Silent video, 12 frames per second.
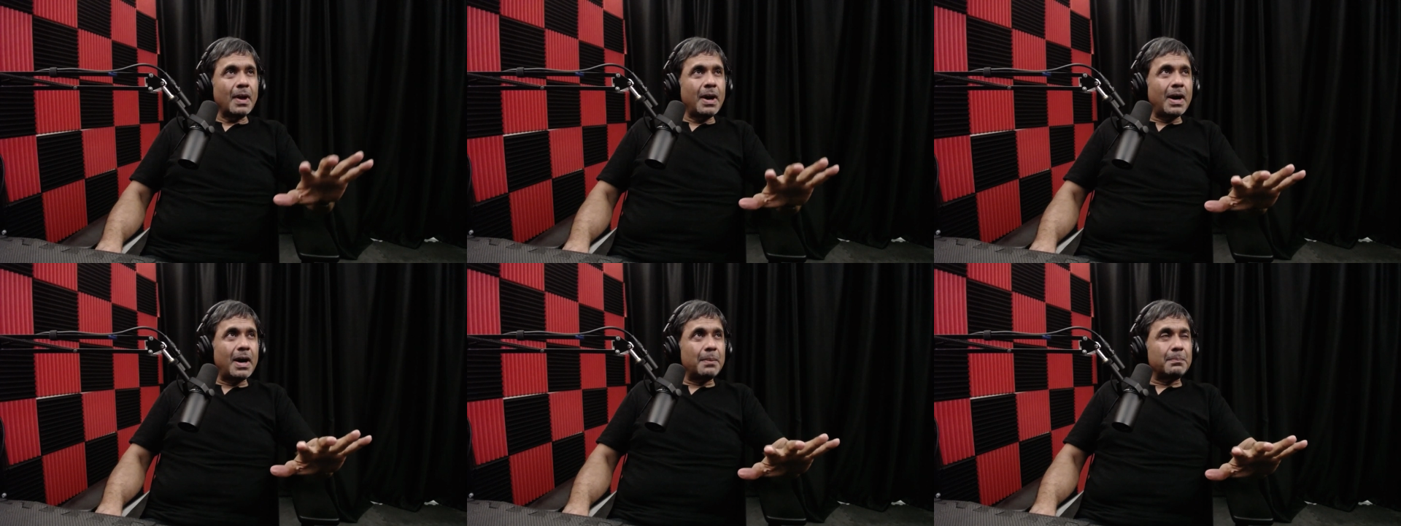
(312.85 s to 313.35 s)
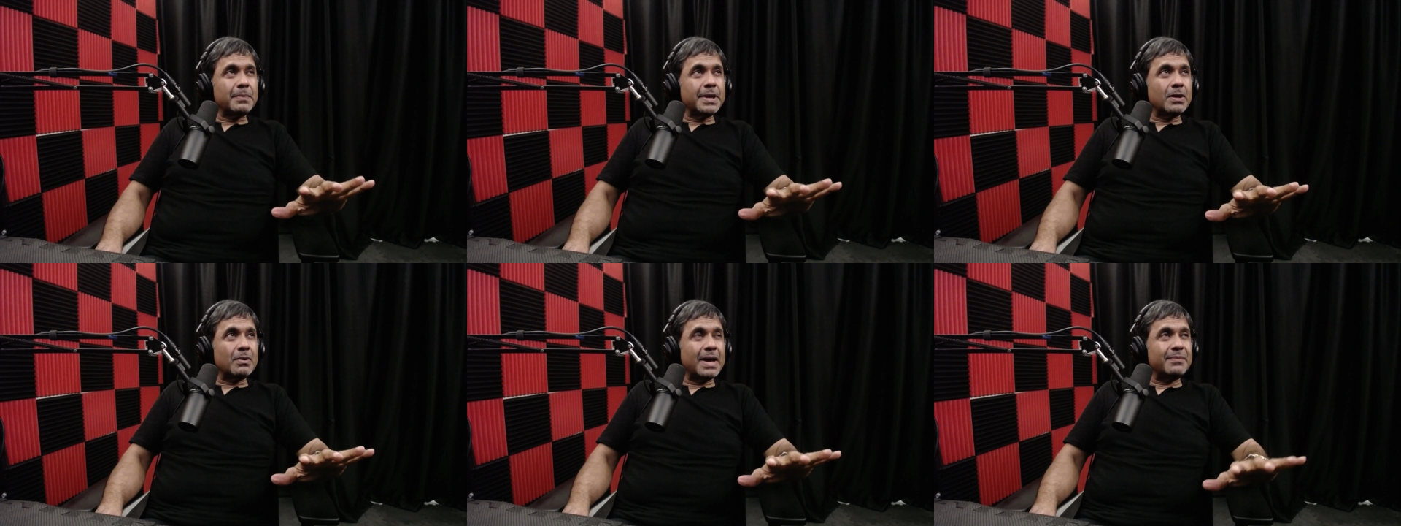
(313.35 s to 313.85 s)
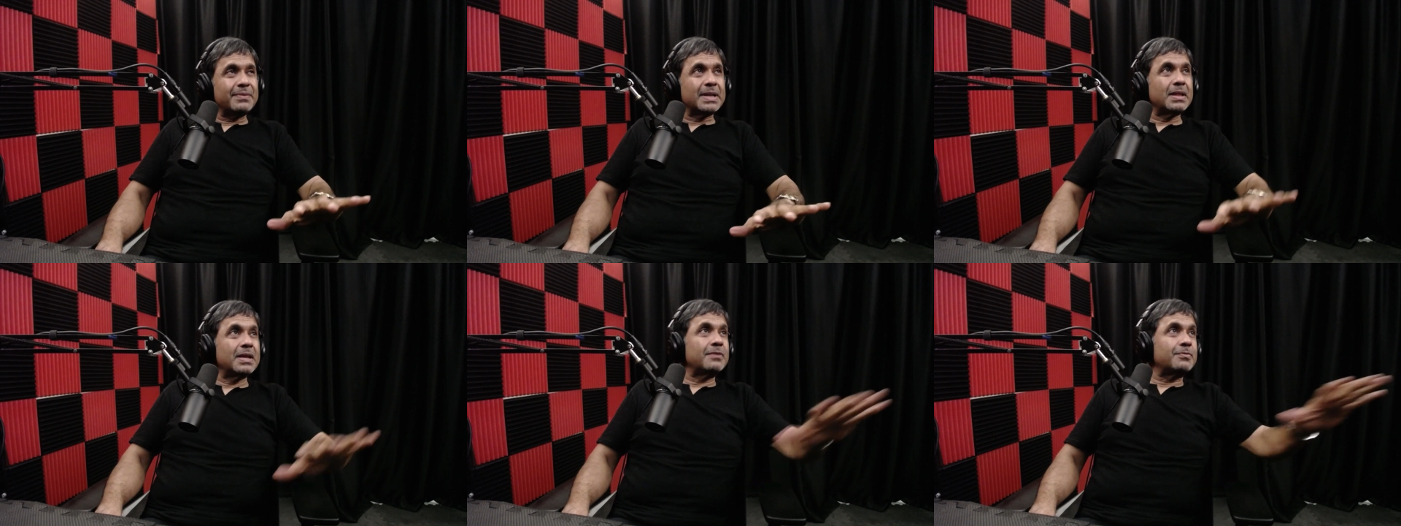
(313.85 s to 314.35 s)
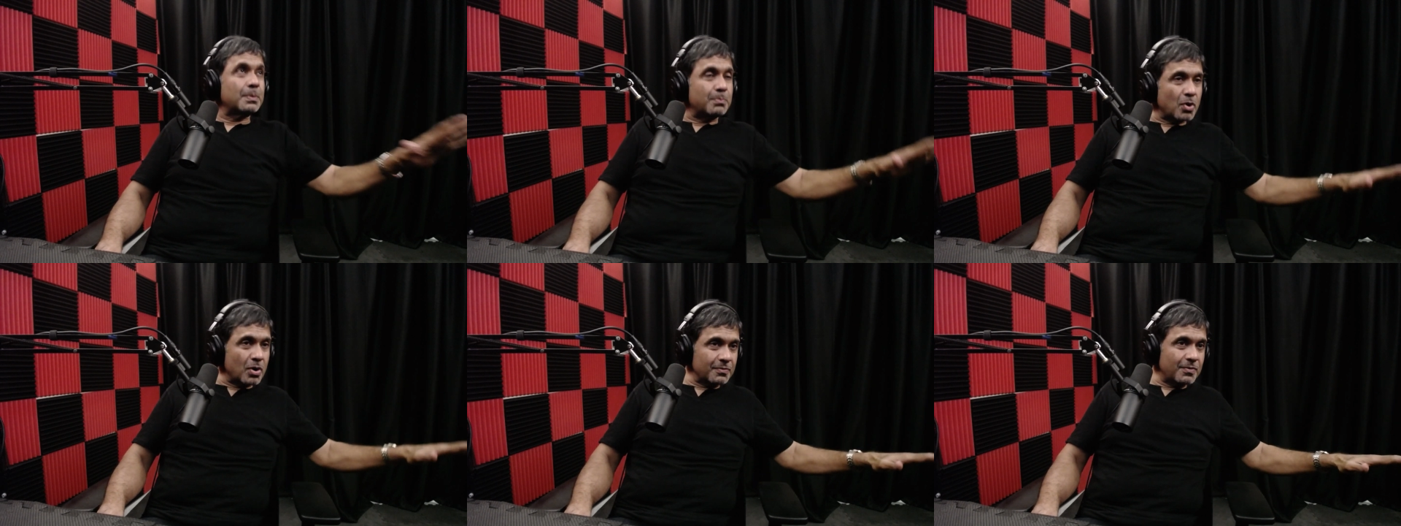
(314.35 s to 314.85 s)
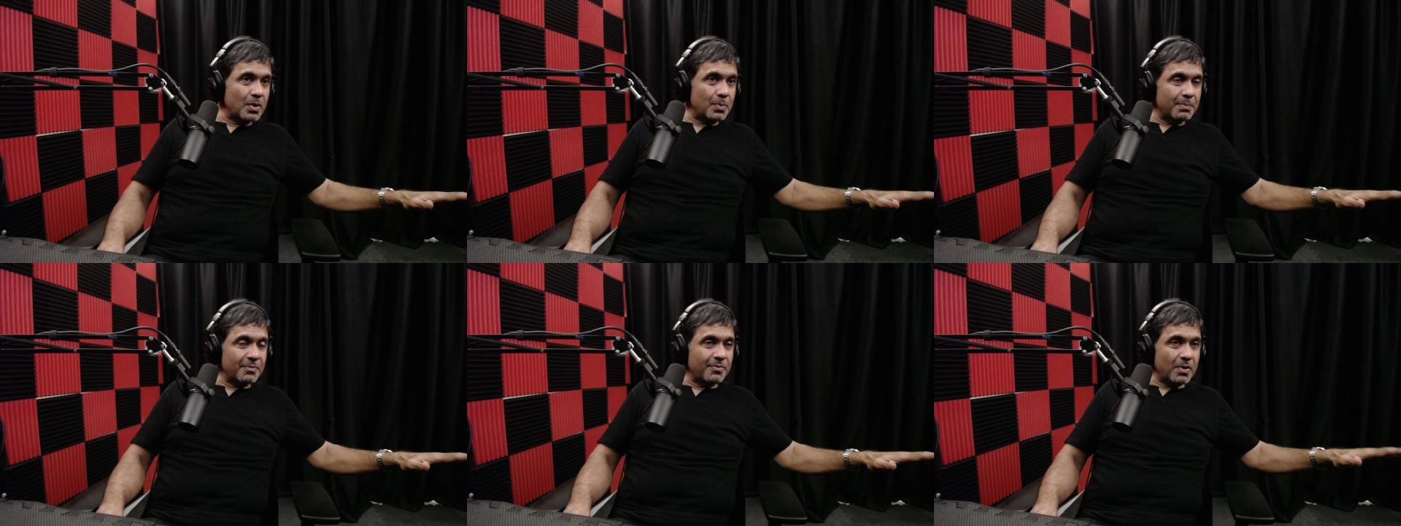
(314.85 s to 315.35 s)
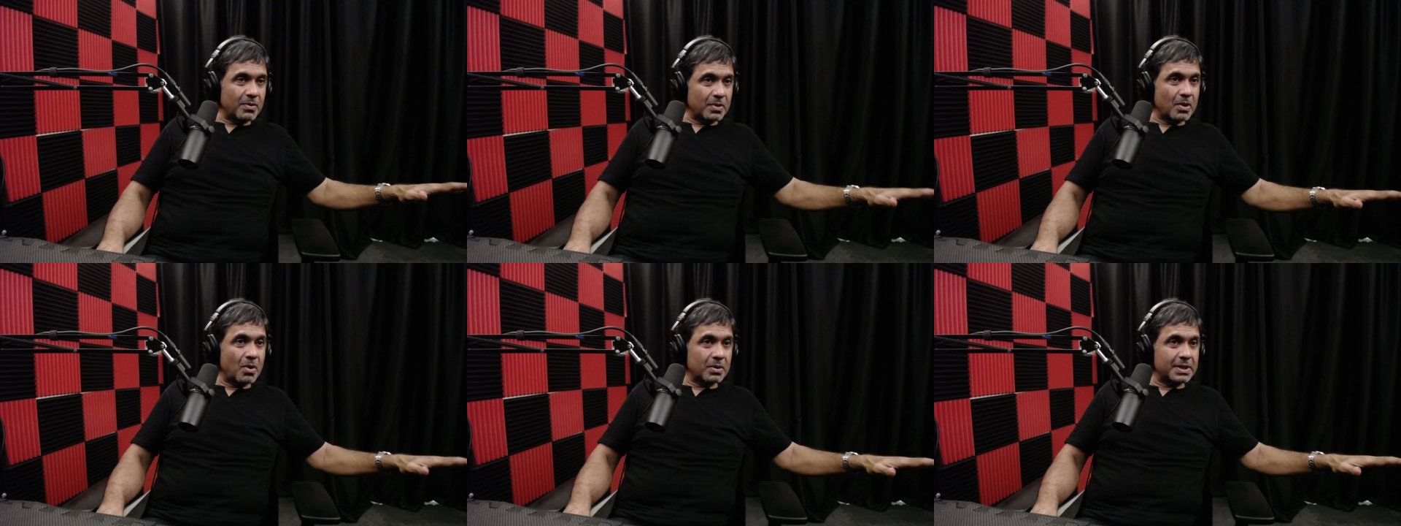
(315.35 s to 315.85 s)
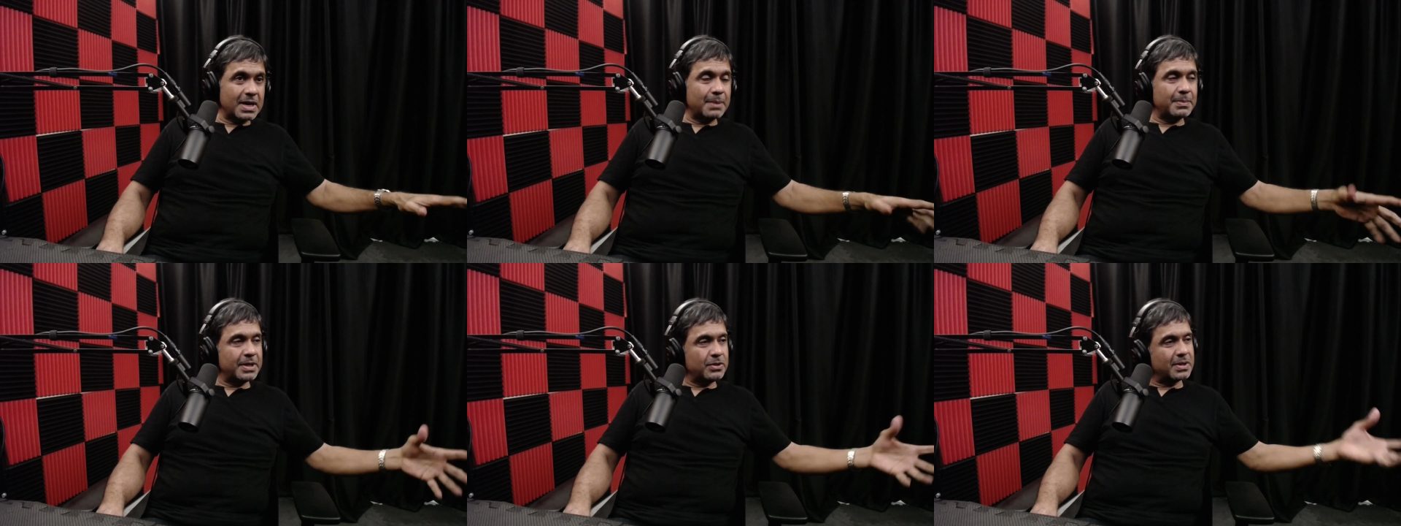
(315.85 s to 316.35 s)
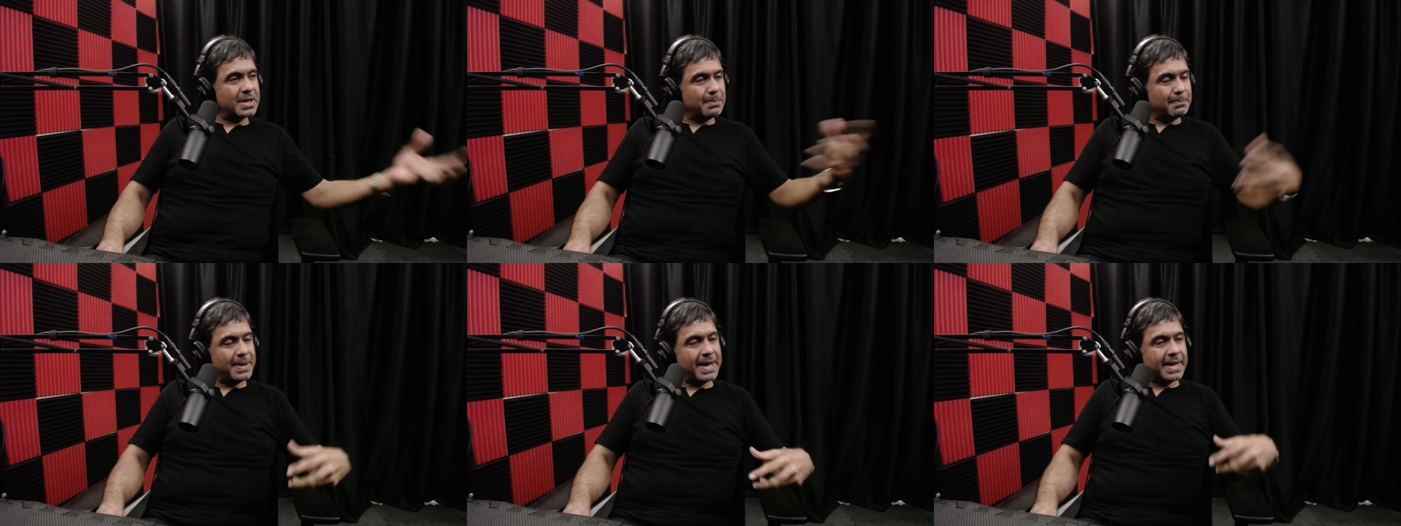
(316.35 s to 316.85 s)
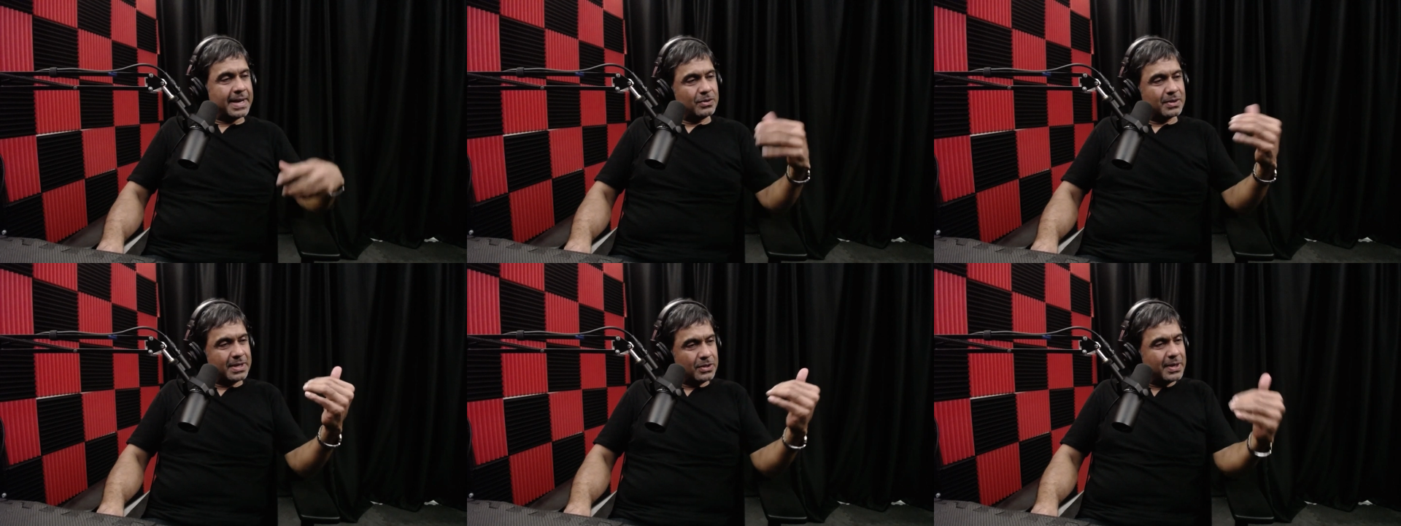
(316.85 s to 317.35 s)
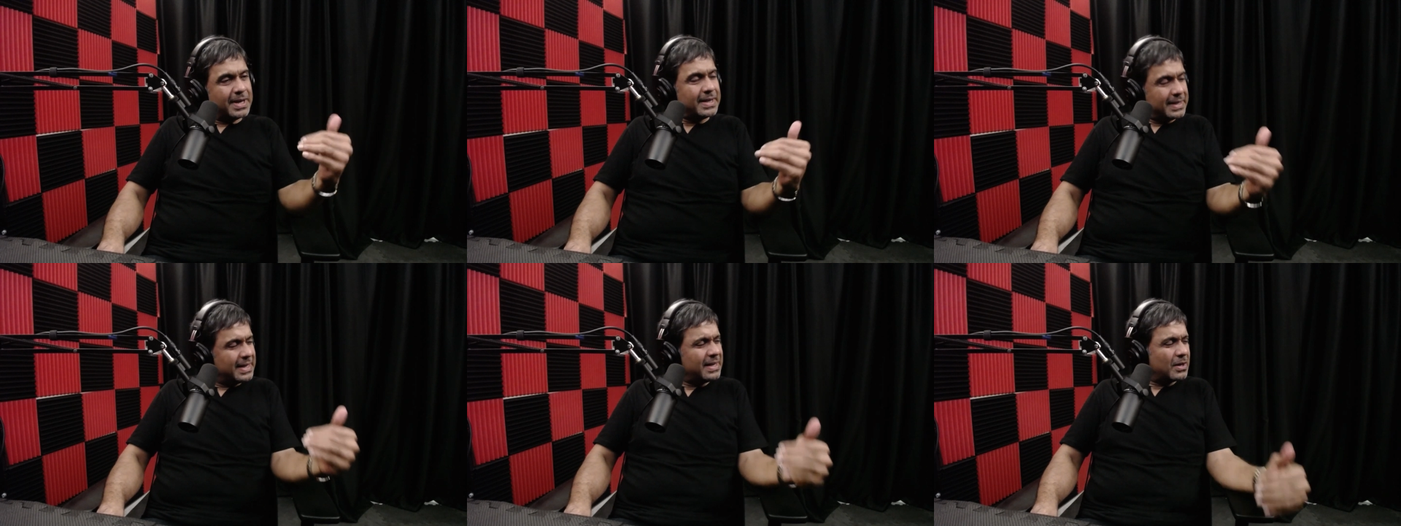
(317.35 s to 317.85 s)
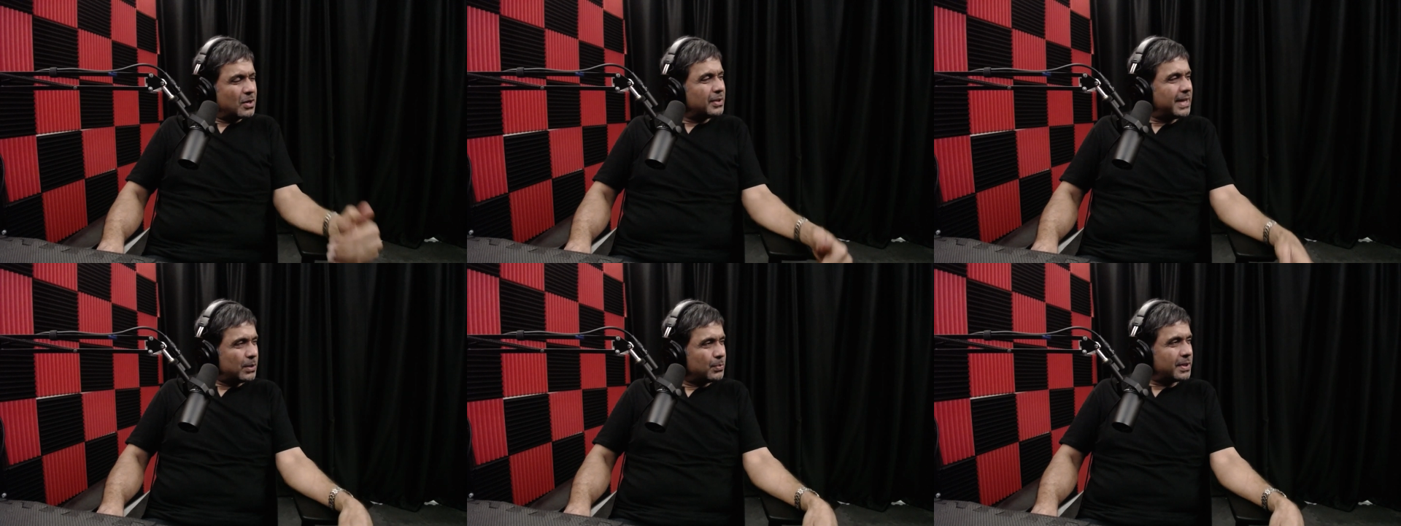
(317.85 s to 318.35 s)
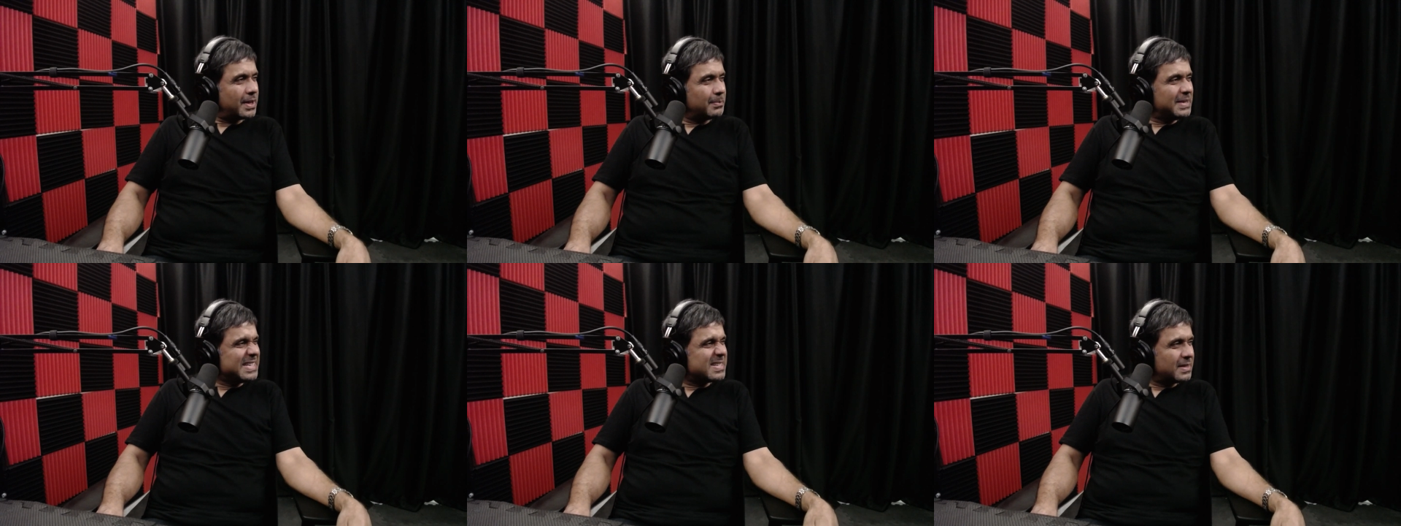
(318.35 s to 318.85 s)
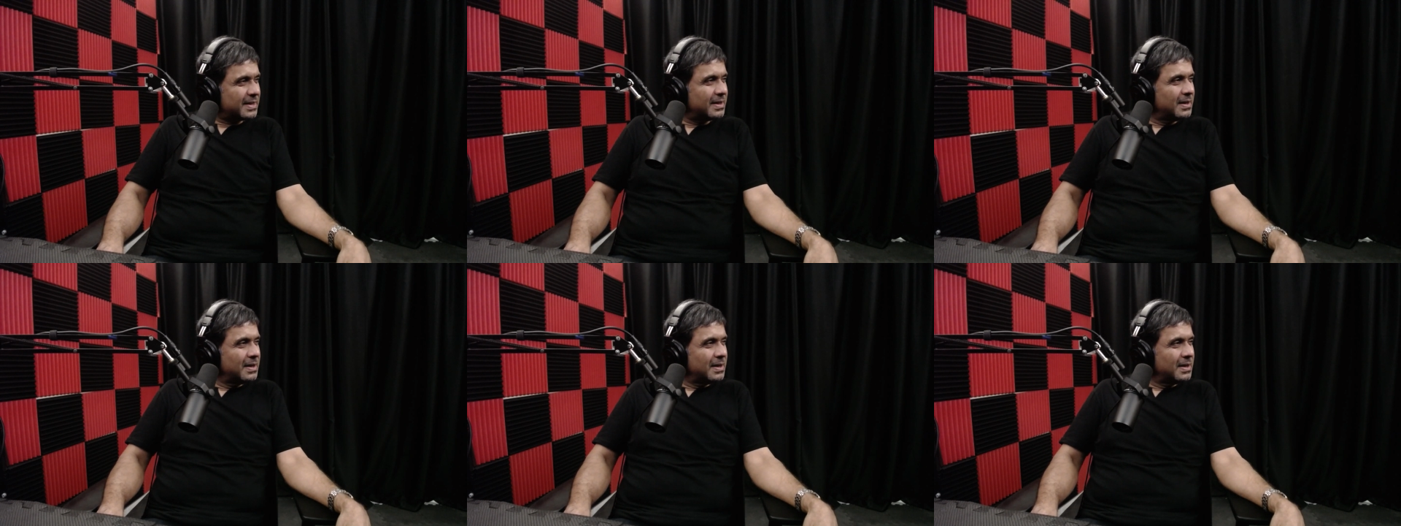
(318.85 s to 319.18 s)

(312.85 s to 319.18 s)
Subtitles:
having lived abroad for a long time, and then you come back and you can kind of connect with them easily.